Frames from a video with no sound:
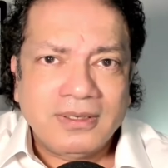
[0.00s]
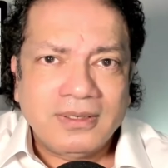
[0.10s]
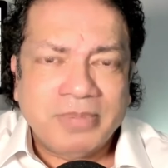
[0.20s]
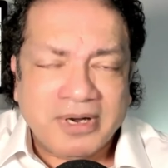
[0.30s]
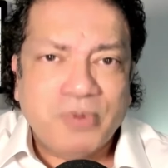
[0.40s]

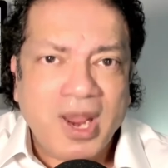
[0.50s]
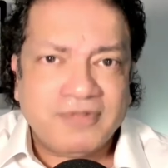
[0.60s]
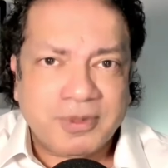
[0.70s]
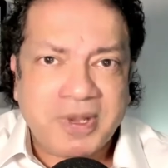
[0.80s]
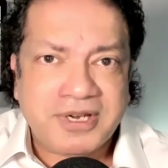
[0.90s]
But if we have
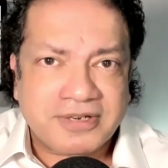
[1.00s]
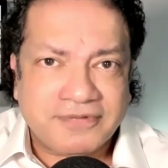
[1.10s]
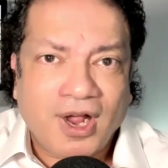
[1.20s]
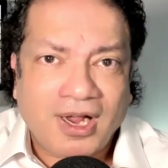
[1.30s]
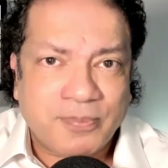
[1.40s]
the peace of
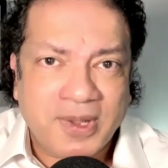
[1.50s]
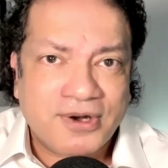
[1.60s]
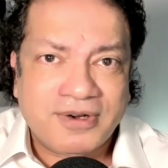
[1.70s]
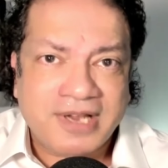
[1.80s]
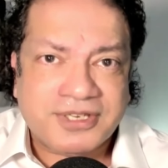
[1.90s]
God, we
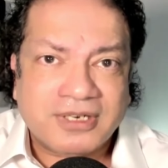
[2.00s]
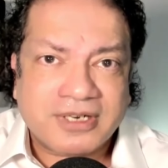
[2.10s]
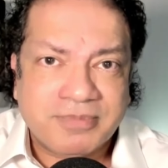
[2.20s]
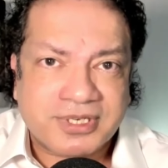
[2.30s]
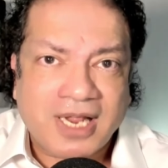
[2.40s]
don't need
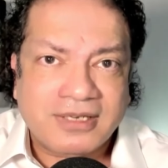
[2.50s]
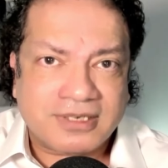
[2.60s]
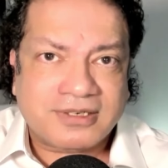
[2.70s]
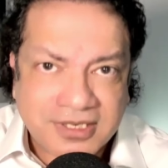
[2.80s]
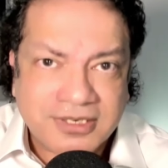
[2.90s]

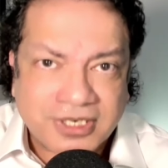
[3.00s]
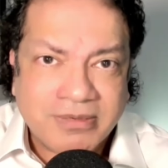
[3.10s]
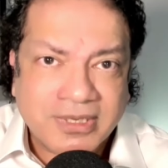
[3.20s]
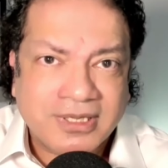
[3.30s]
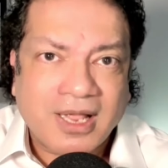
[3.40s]
circumstances to
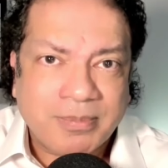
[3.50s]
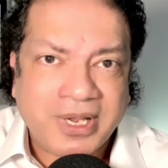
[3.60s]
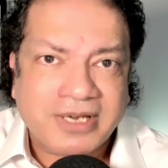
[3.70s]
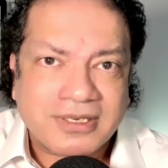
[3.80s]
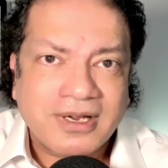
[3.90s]
determine that
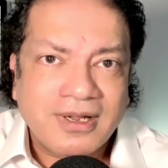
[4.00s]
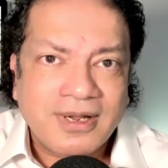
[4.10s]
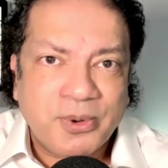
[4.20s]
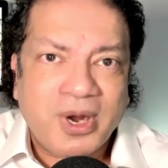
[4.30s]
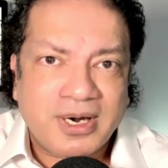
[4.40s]
peace.
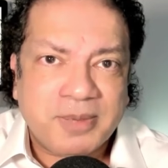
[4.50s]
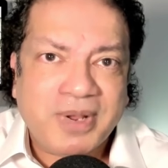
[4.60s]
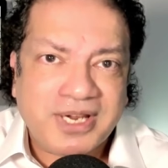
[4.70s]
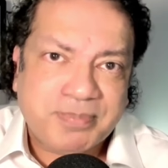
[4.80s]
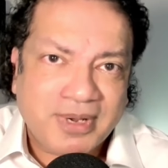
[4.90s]
We're at
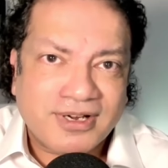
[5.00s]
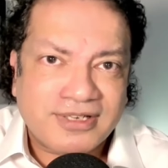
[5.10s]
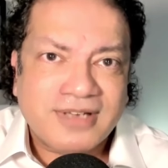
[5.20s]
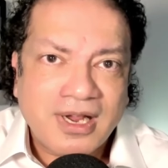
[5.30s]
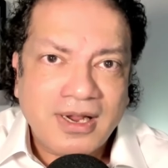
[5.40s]
peace
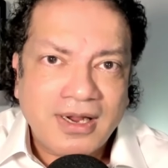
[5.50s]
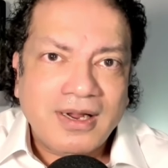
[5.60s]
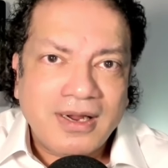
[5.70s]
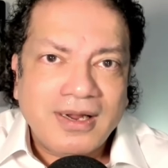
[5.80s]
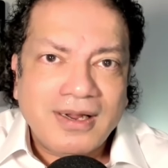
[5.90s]
because
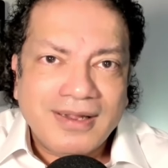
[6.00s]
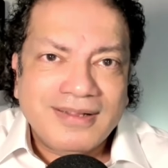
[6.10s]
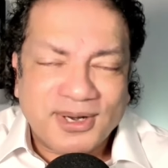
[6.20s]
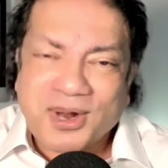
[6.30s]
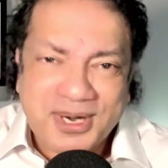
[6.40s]

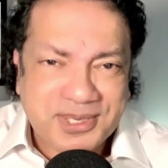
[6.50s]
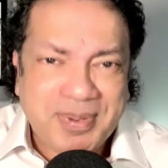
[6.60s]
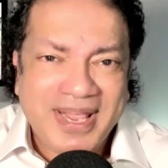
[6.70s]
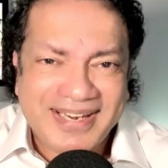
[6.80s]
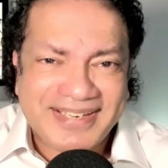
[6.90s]
the Lord is
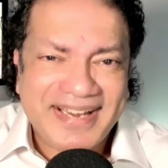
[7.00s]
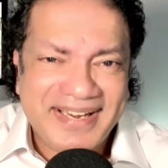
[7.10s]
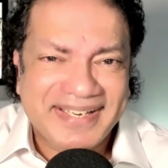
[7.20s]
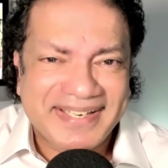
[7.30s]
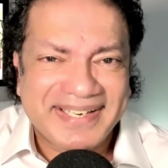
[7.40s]
peace
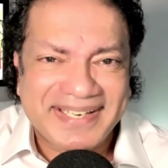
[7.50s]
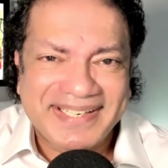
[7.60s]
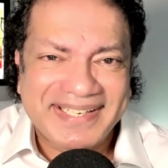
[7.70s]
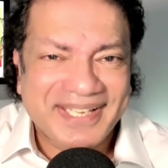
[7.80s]
and